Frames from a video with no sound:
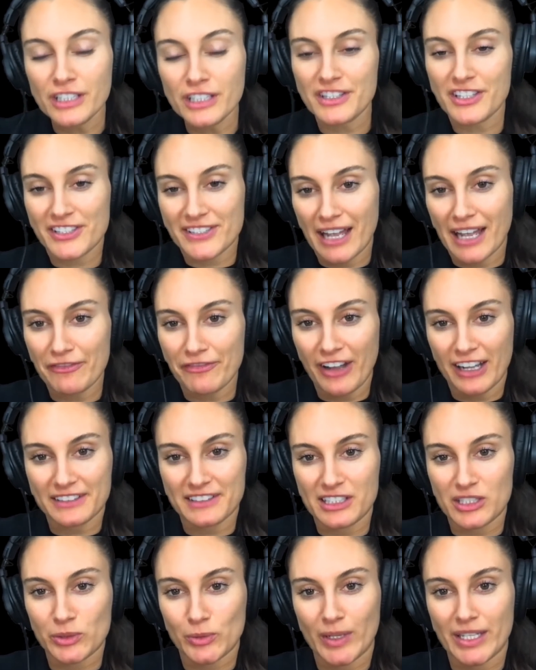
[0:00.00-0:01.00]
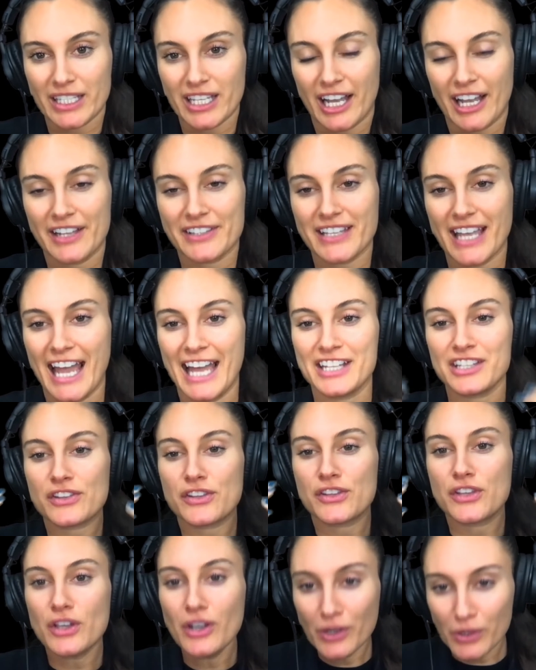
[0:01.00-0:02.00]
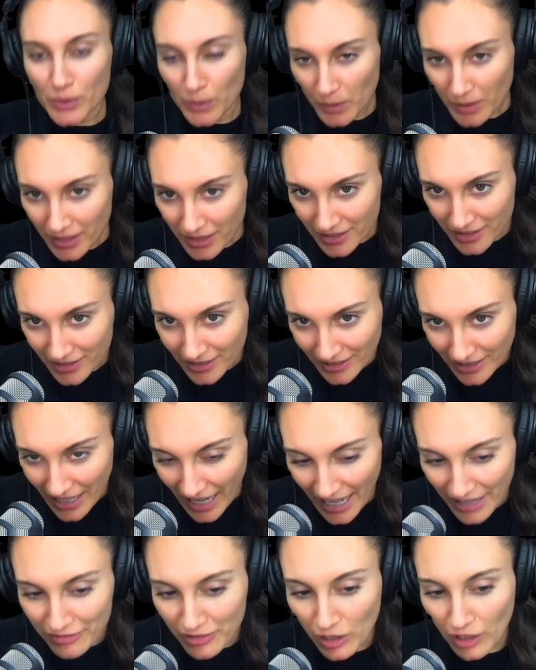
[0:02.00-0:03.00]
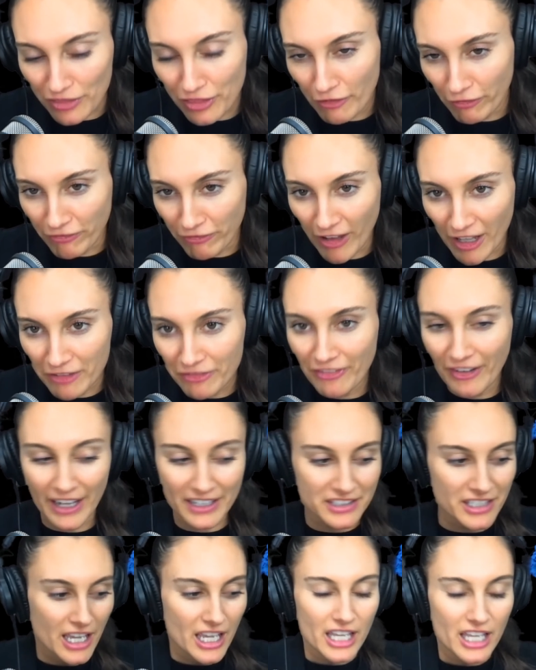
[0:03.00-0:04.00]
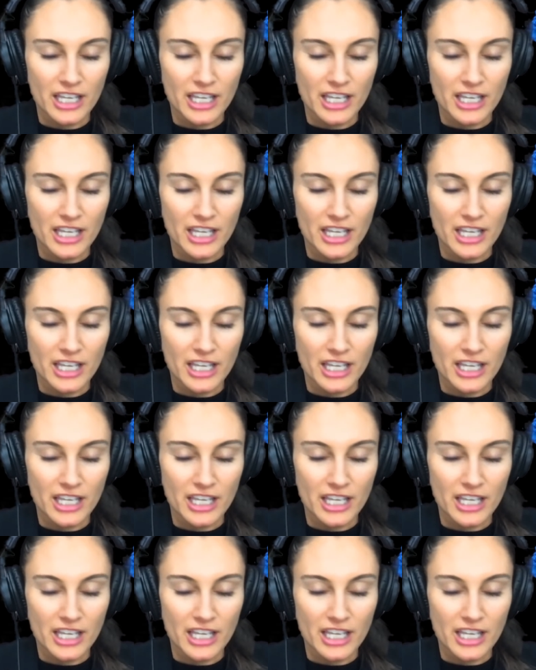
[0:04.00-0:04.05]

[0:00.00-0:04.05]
got the stat fact this week, Cuz, and you have got the fun fact.